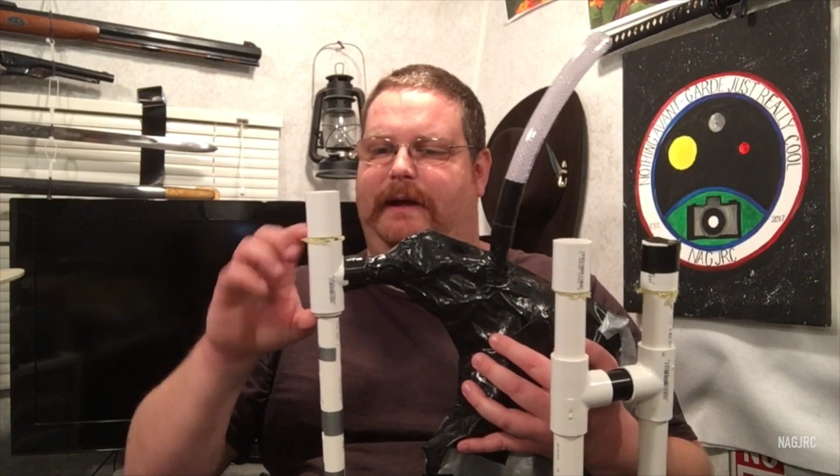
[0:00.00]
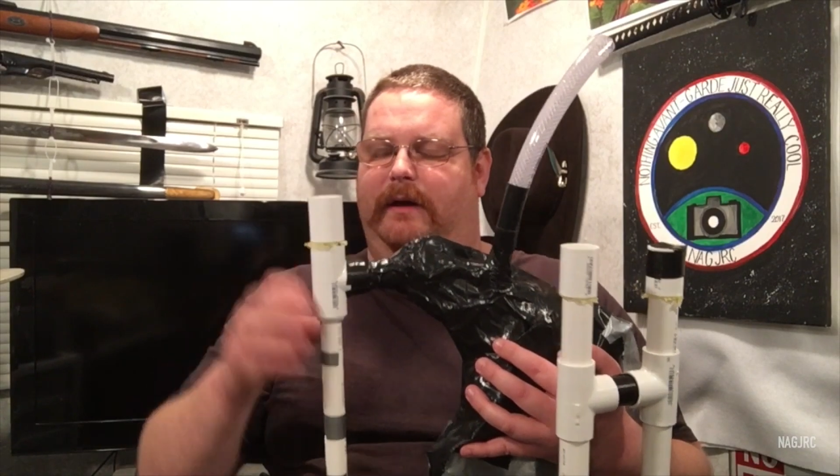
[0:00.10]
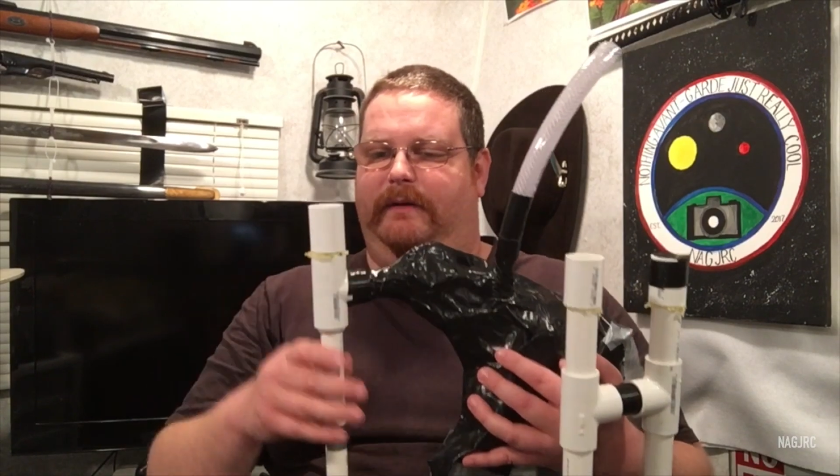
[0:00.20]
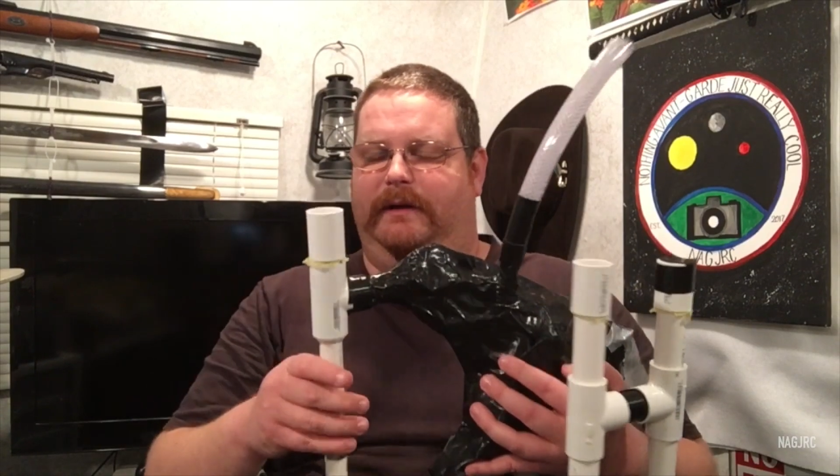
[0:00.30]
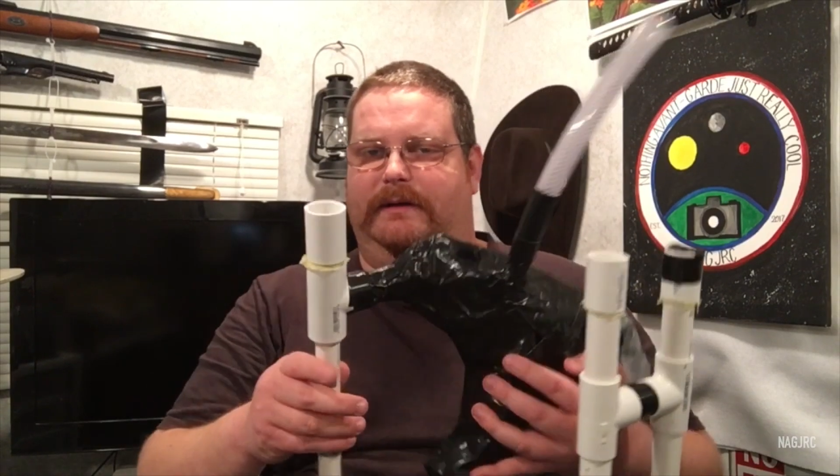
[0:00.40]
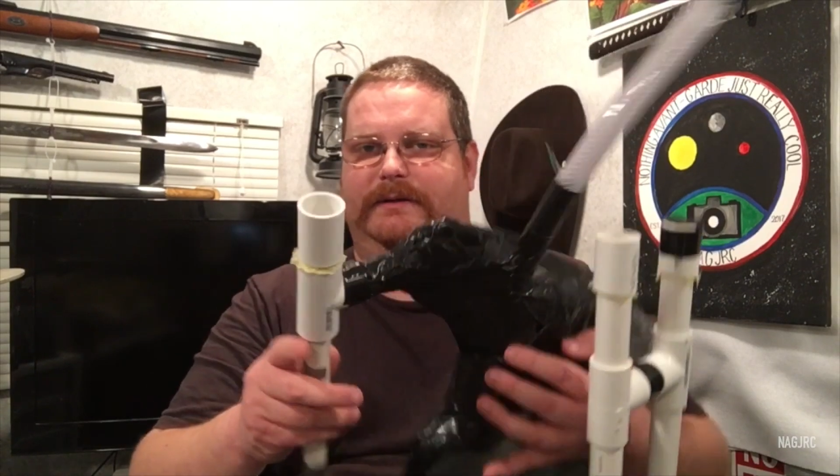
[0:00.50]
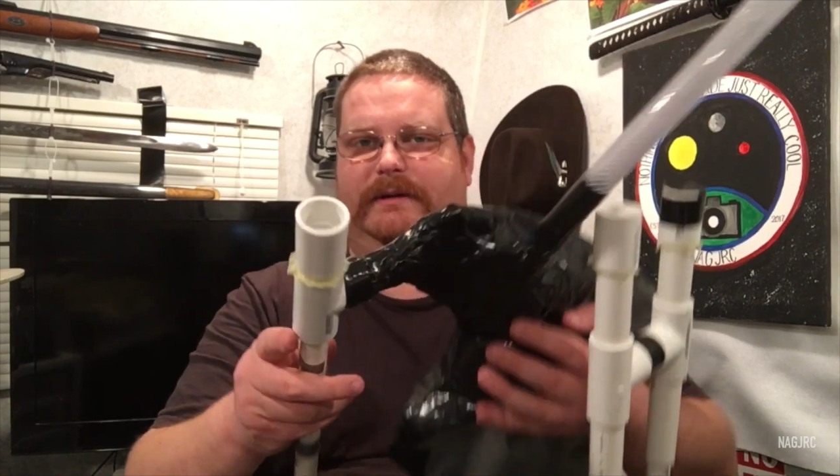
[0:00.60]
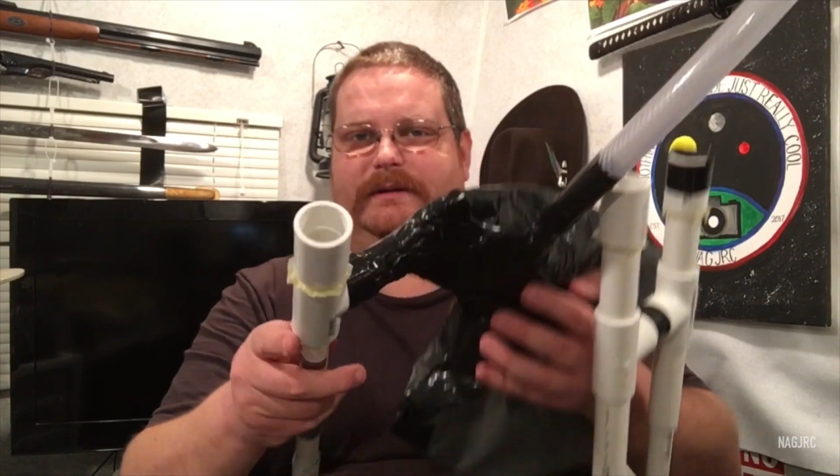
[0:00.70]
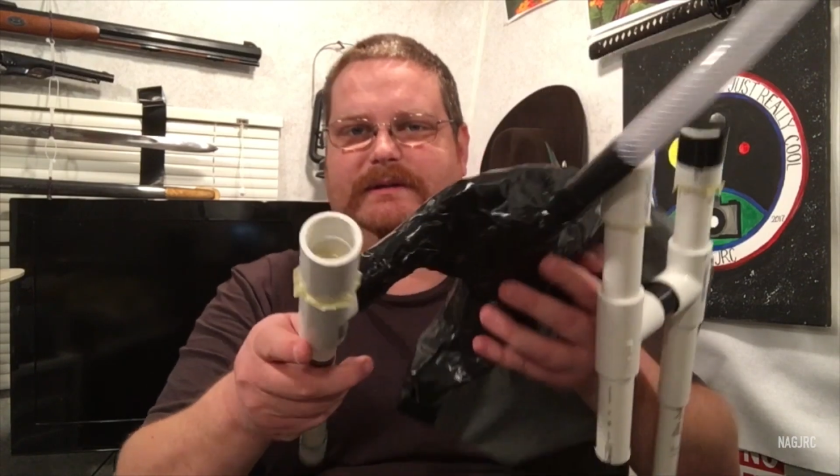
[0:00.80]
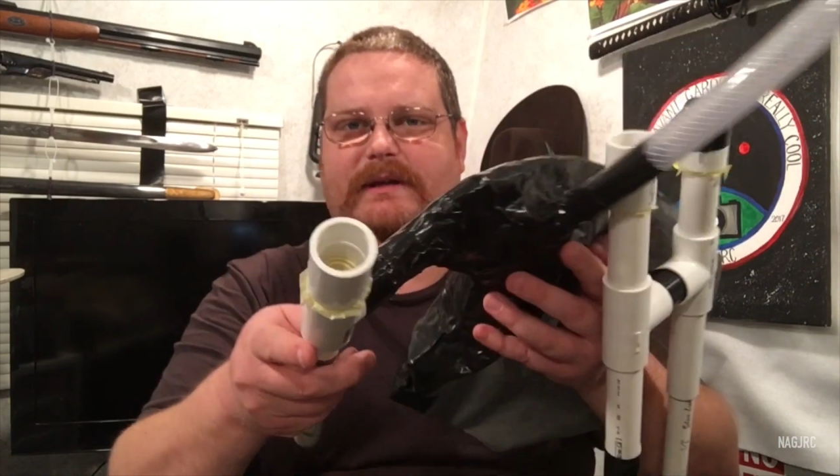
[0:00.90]
of it, and as you
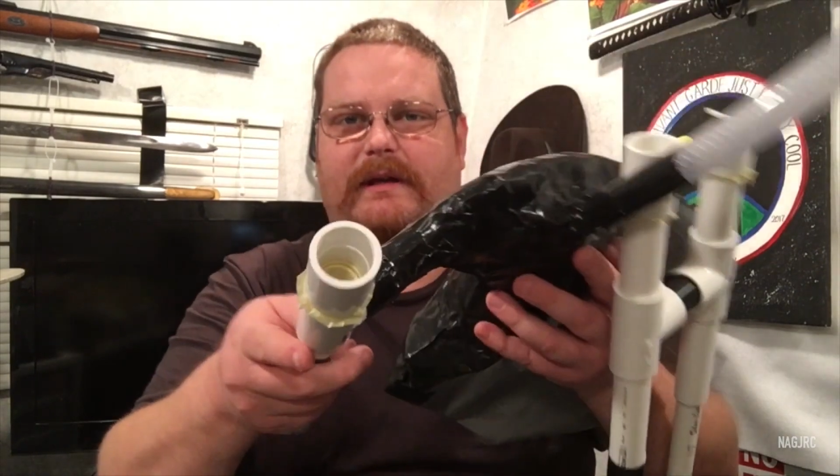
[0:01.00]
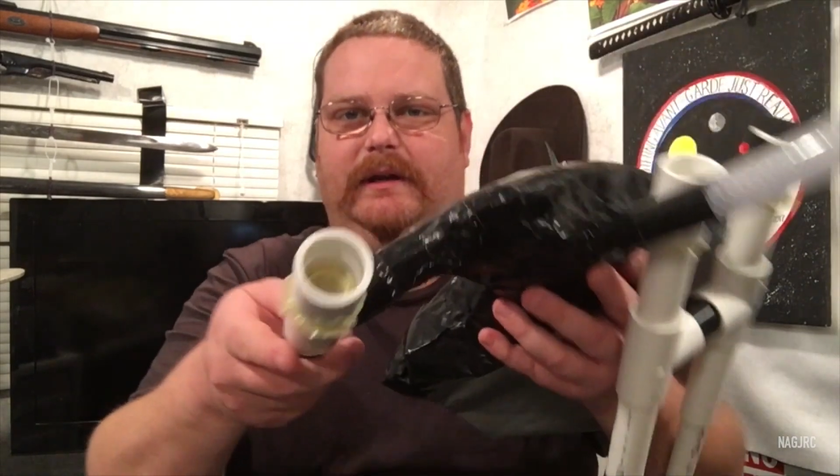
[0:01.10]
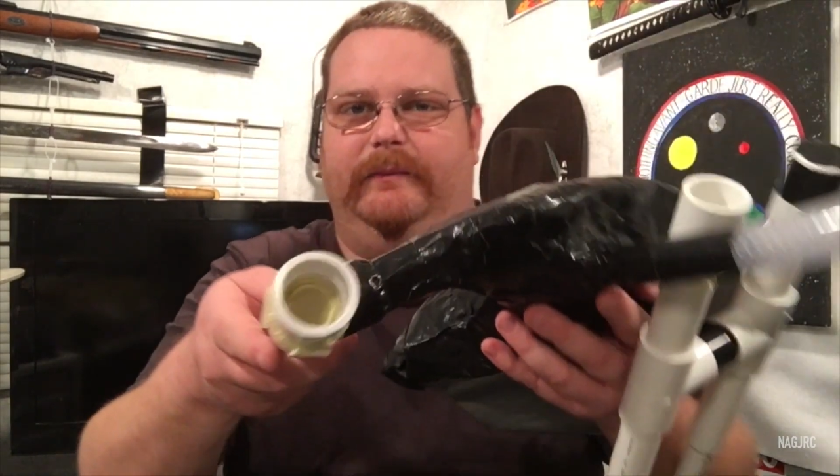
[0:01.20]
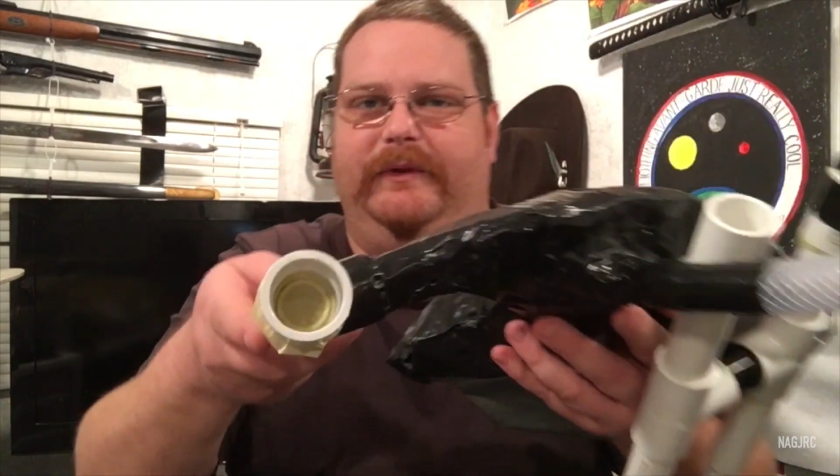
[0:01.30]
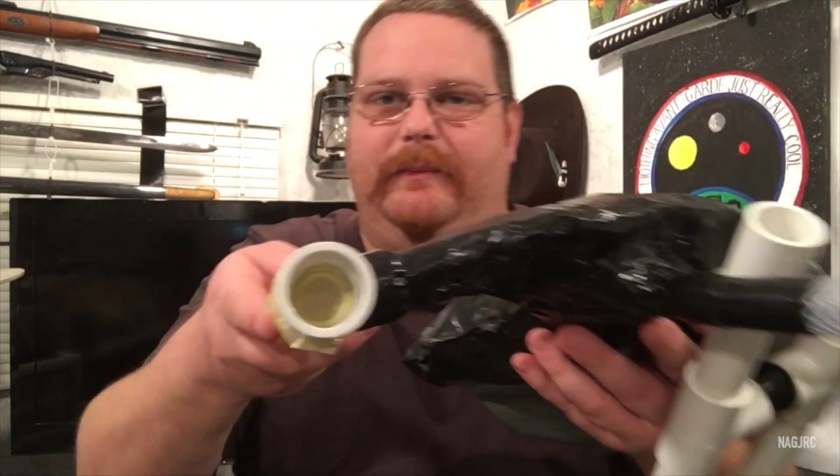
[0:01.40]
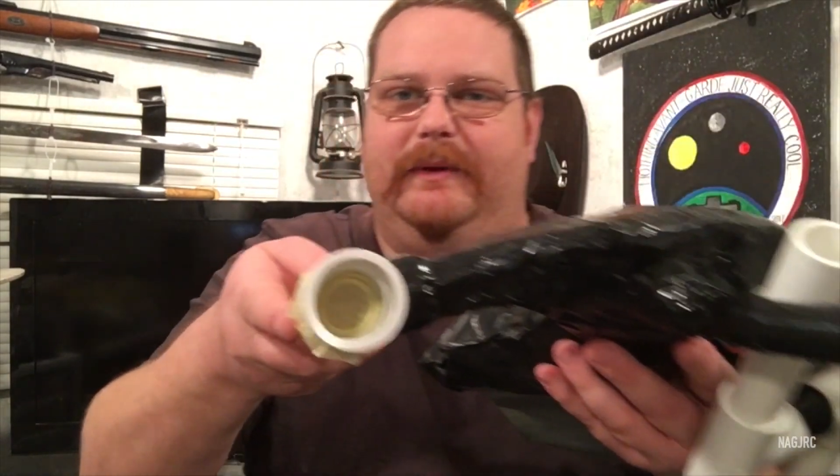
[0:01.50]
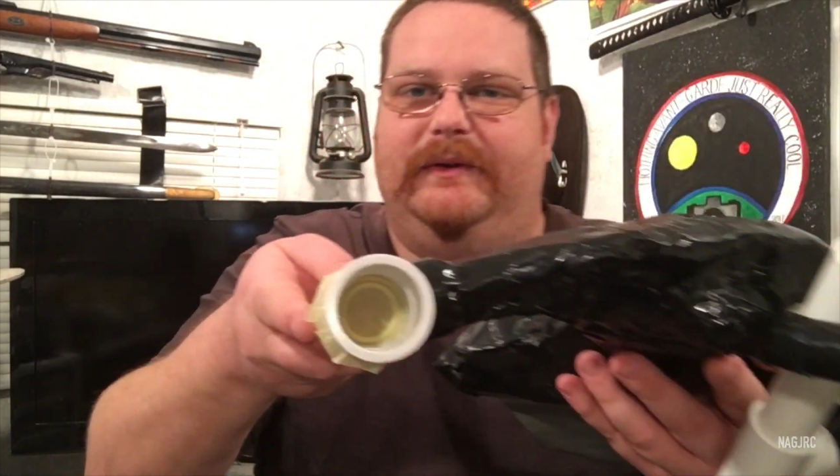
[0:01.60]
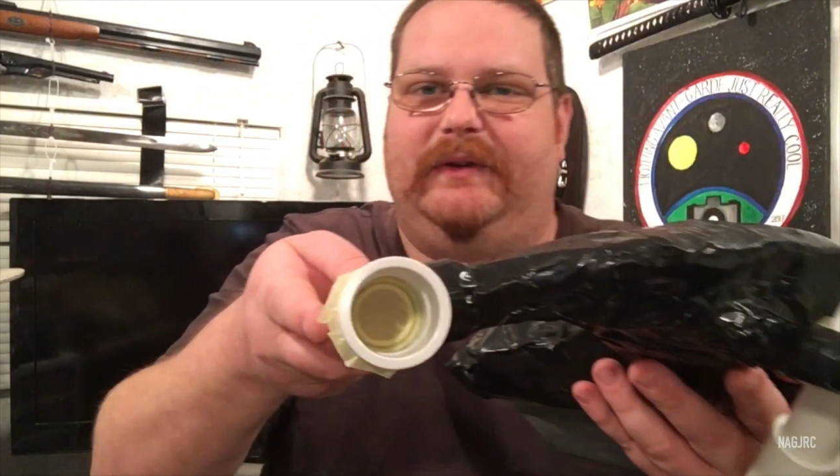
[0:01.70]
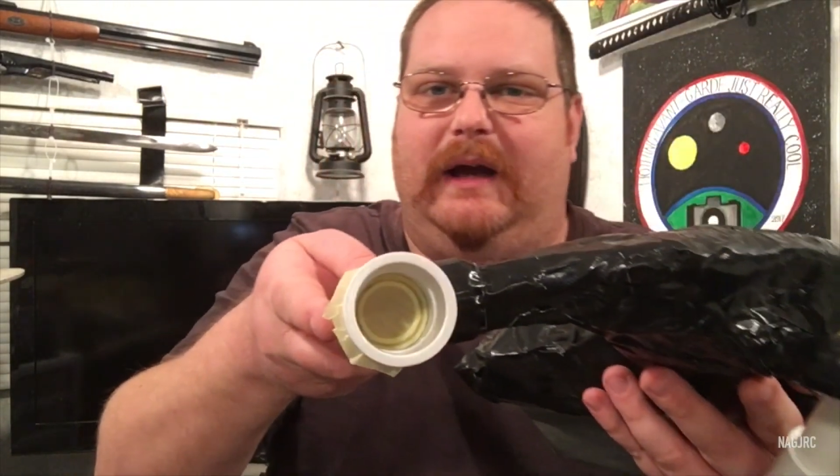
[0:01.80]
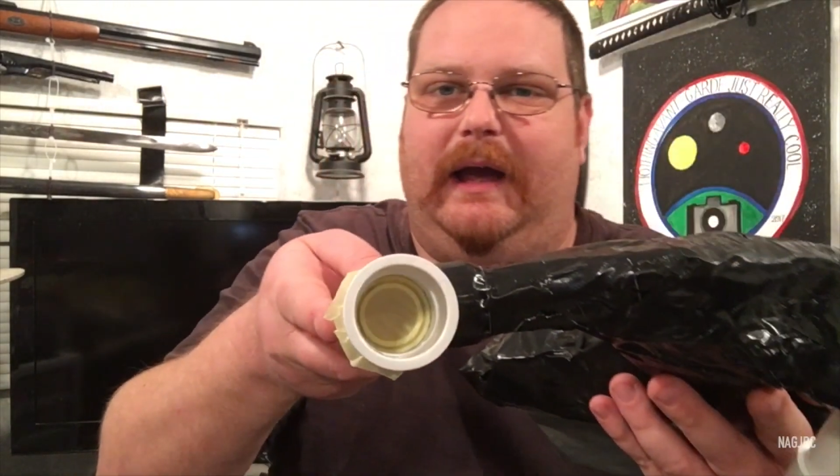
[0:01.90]
can see, it comes up
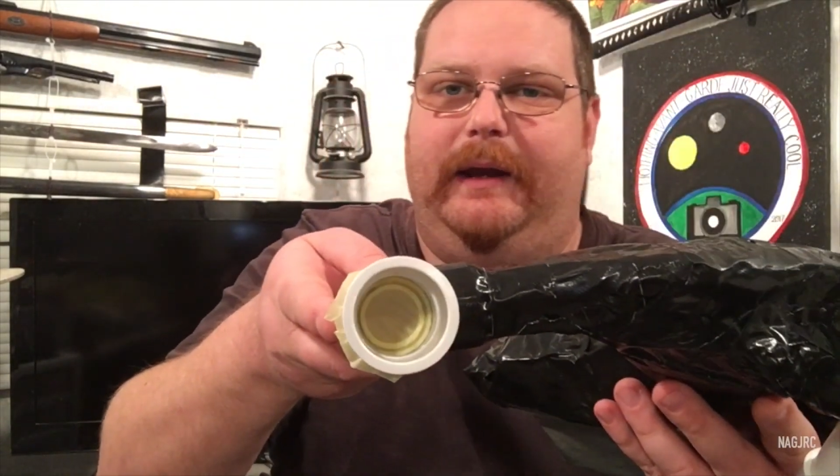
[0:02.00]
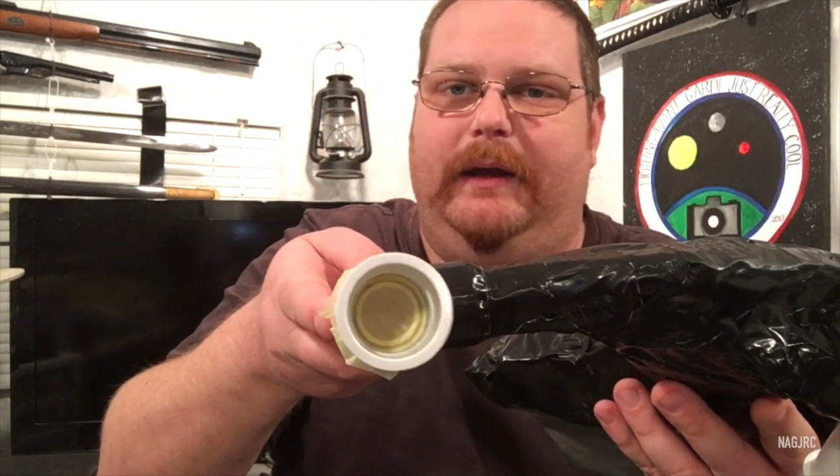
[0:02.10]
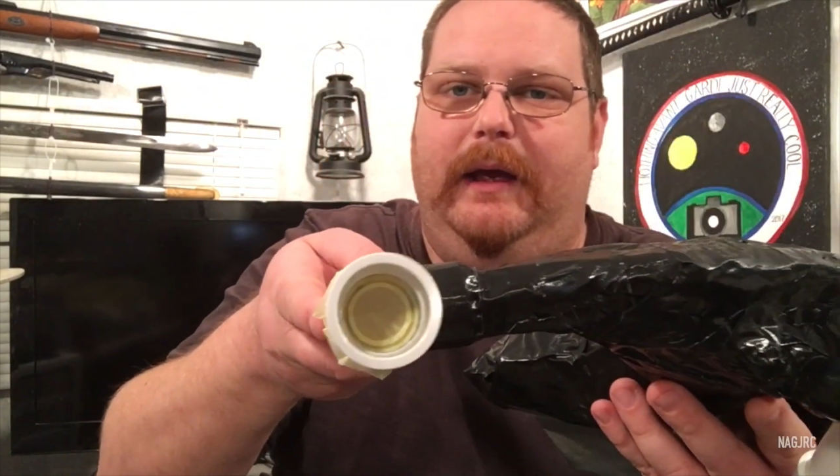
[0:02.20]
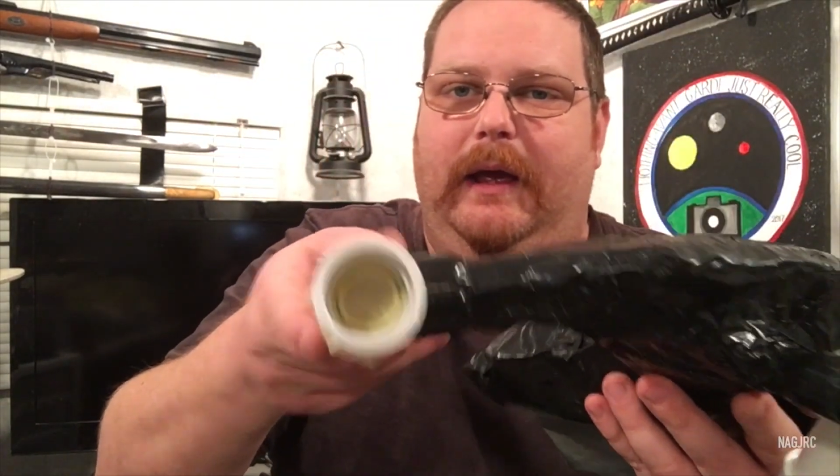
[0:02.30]
inside,